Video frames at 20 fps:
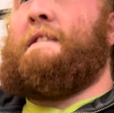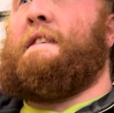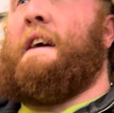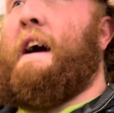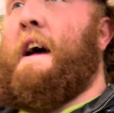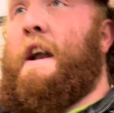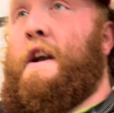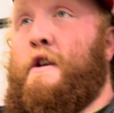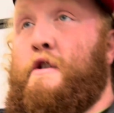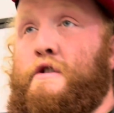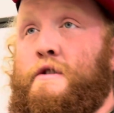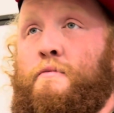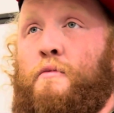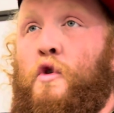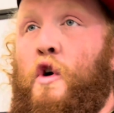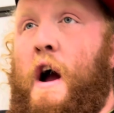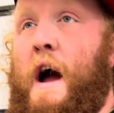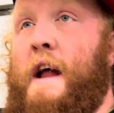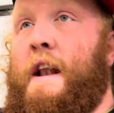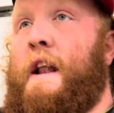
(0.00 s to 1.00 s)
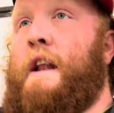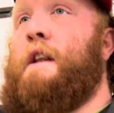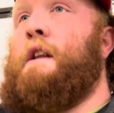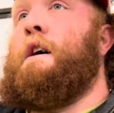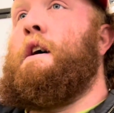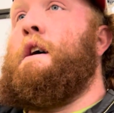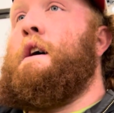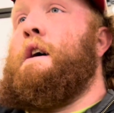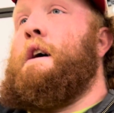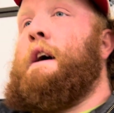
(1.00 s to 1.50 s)
I got to do some grinding,
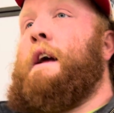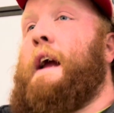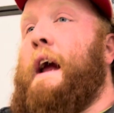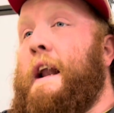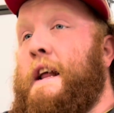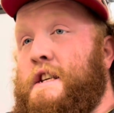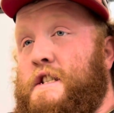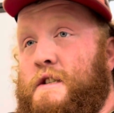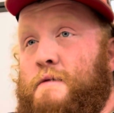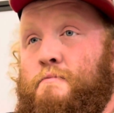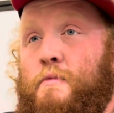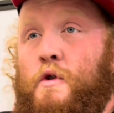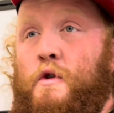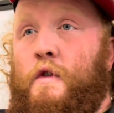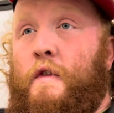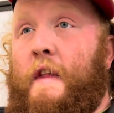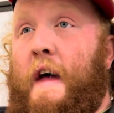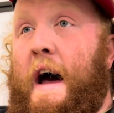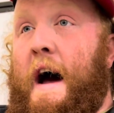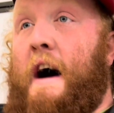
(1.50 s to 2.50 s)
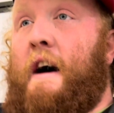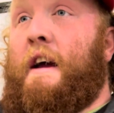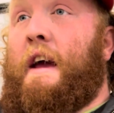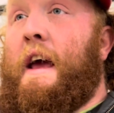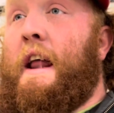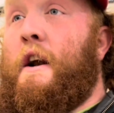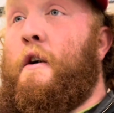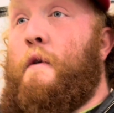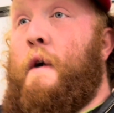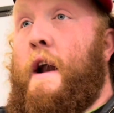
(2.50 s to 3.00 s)
get it smoothed out,
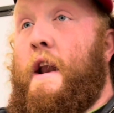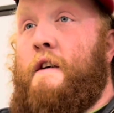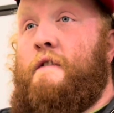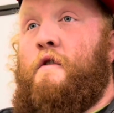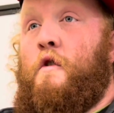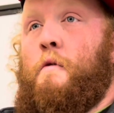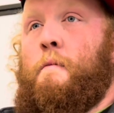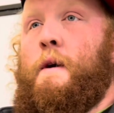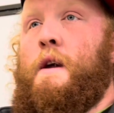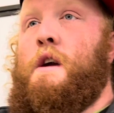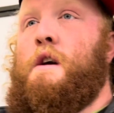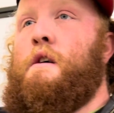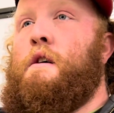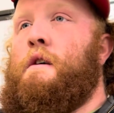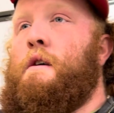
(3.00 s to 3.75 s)
get it ready for me.